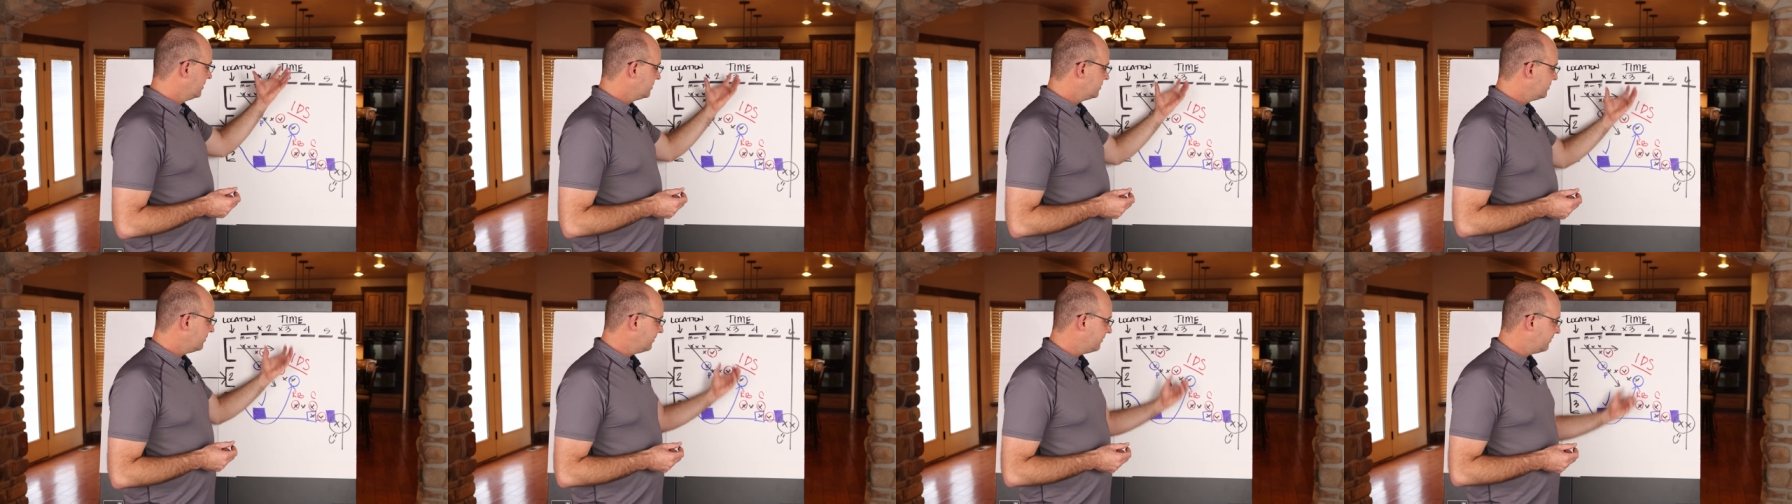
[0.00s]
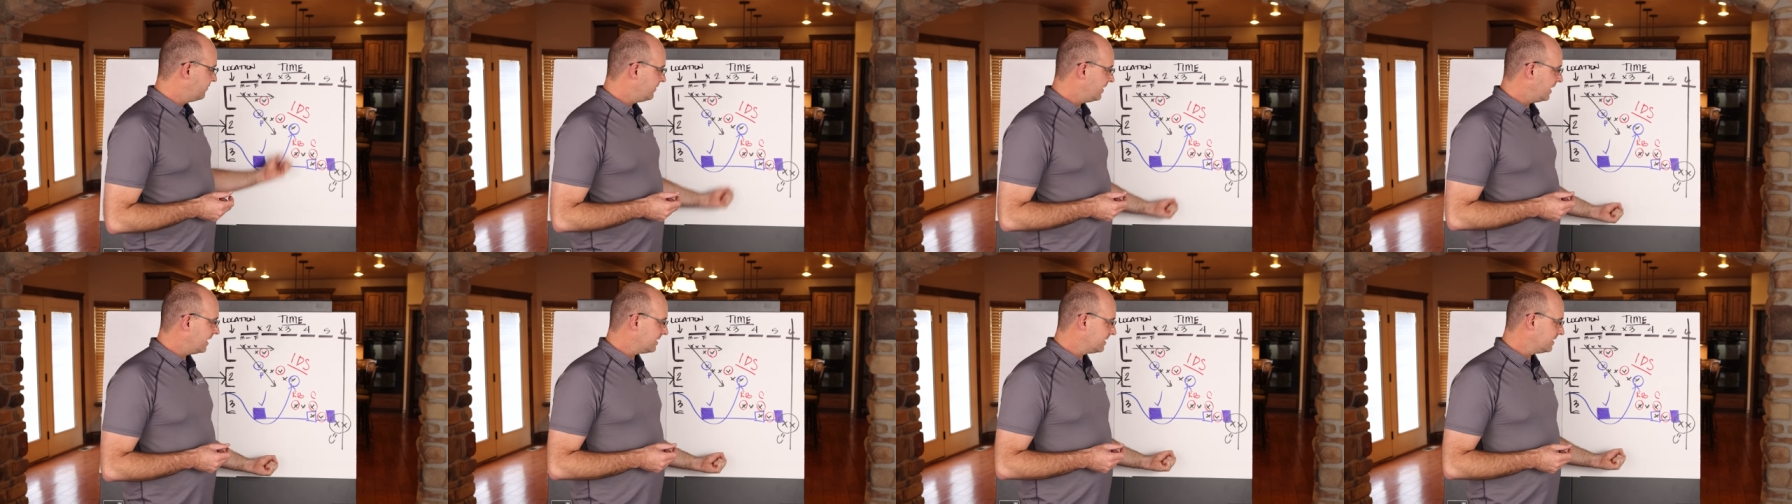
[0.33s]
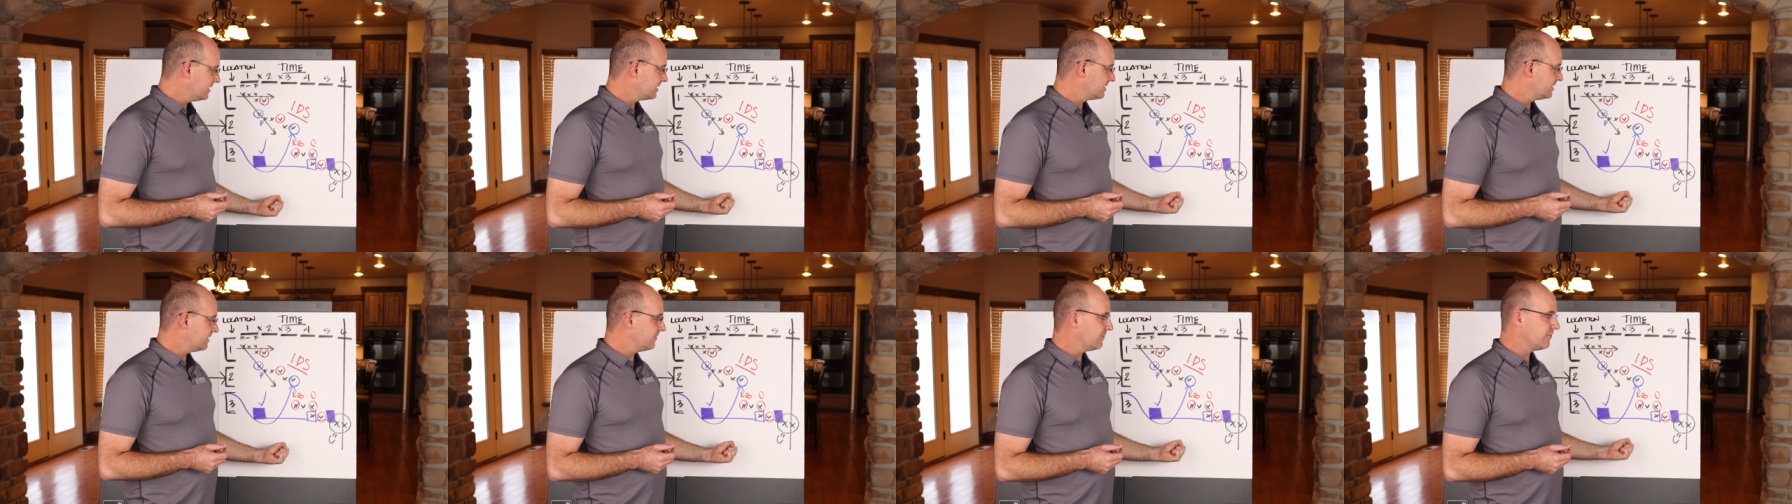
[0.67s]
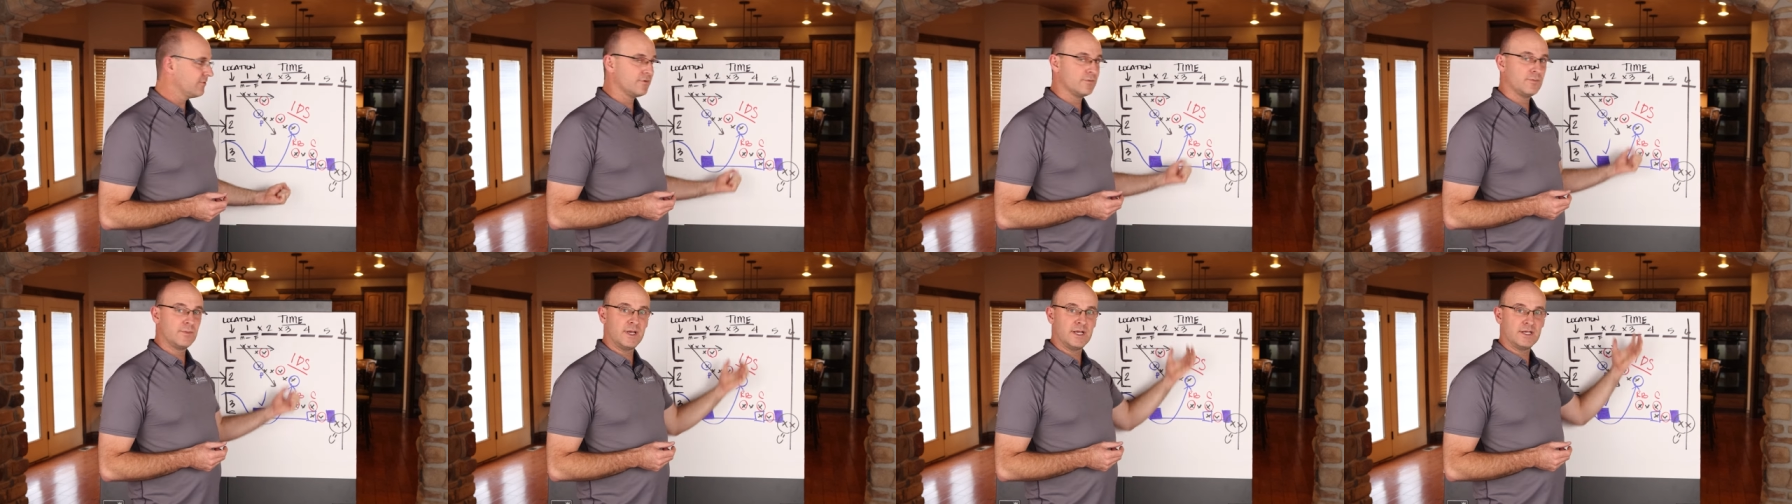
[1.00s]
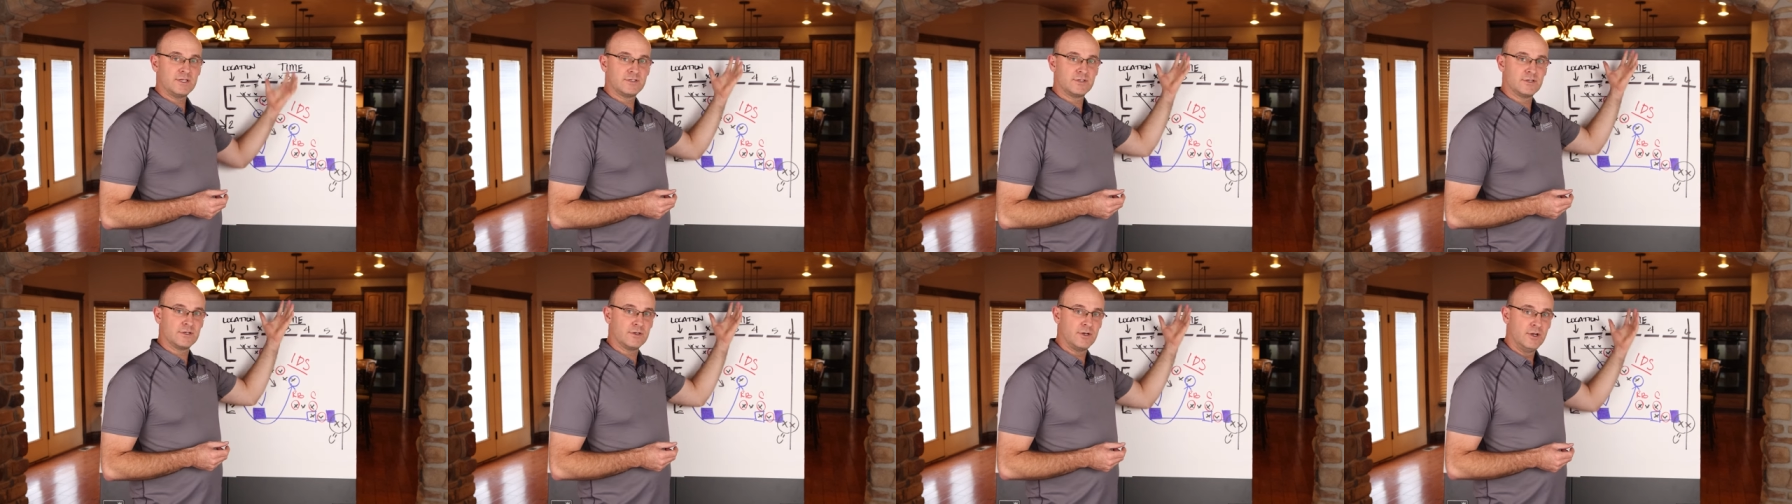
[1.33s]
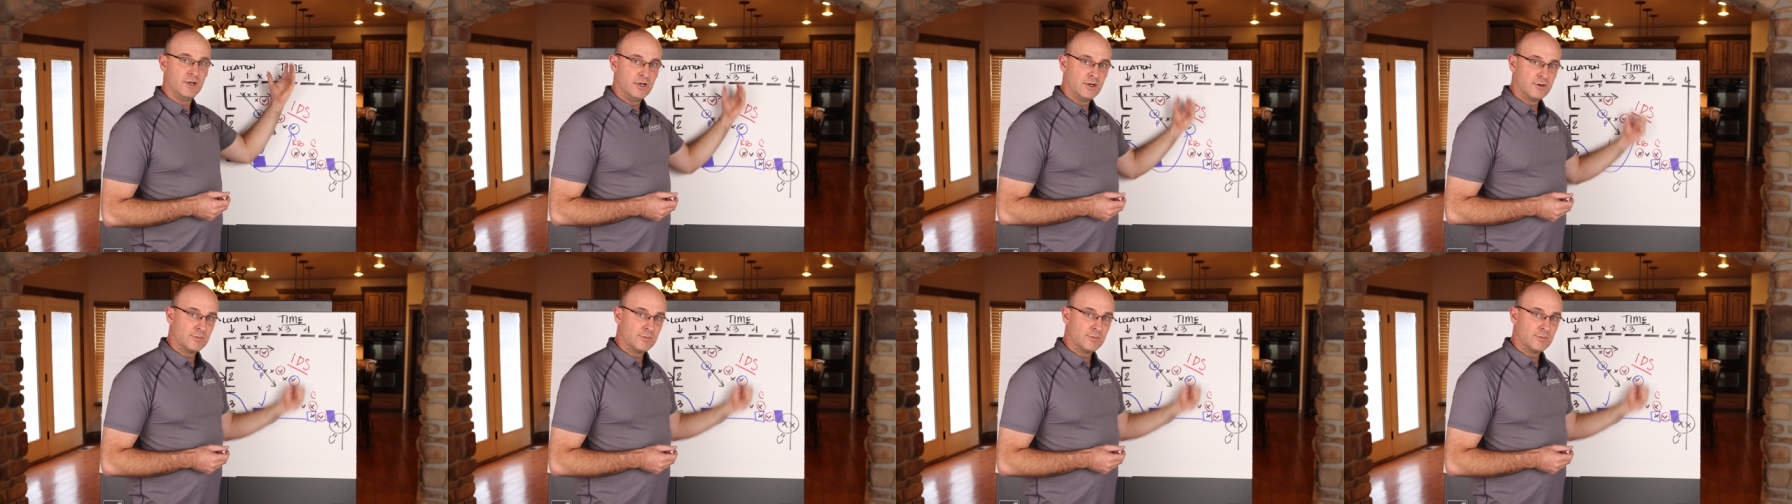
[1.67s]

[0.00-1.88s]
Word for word: to vet this information,